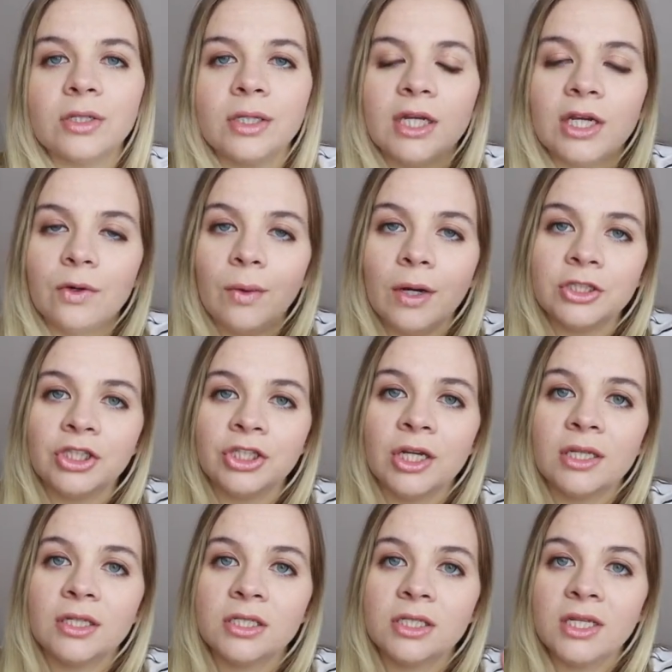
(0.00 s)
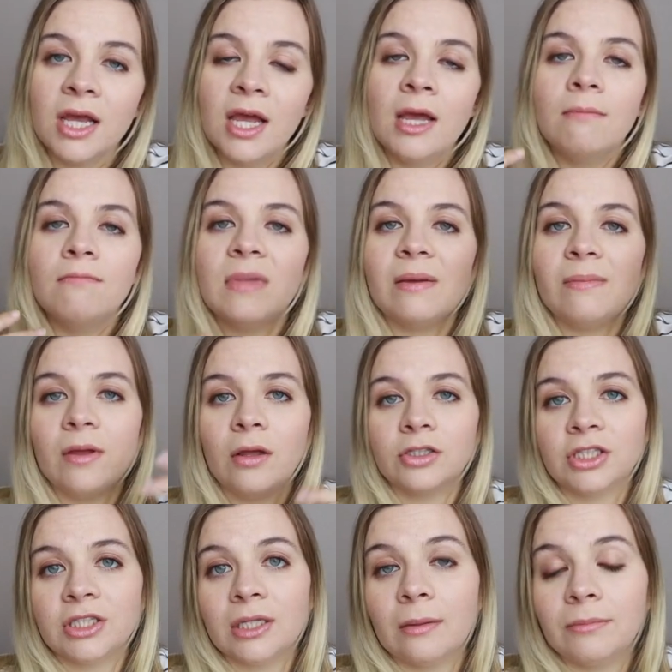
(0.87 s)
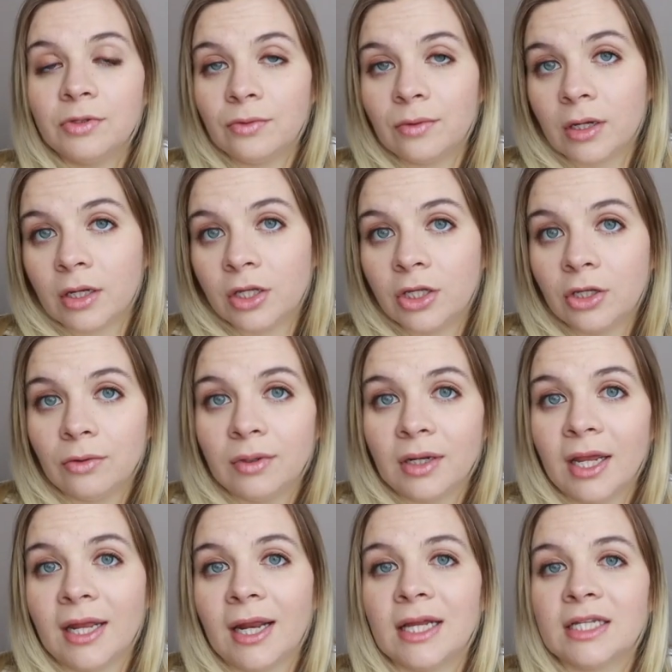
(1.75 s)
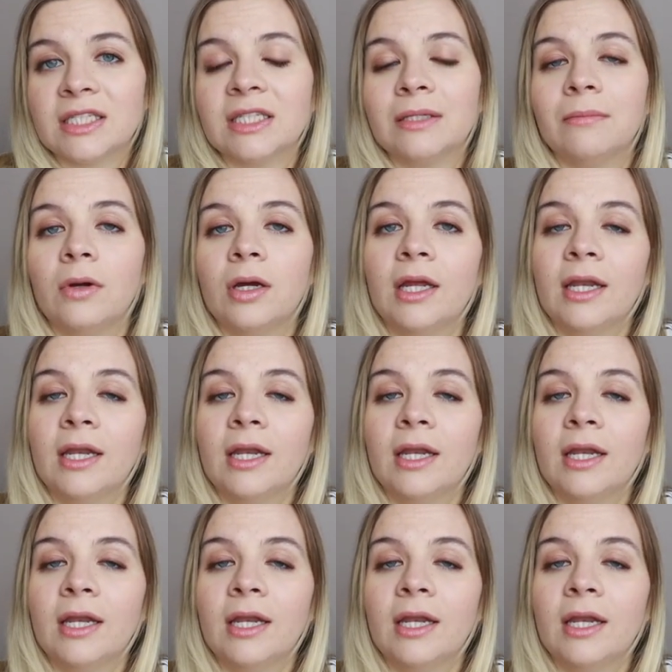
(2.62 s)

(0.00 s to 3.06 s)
So any questions, maybe I'll just end up doing a Q&A and asking them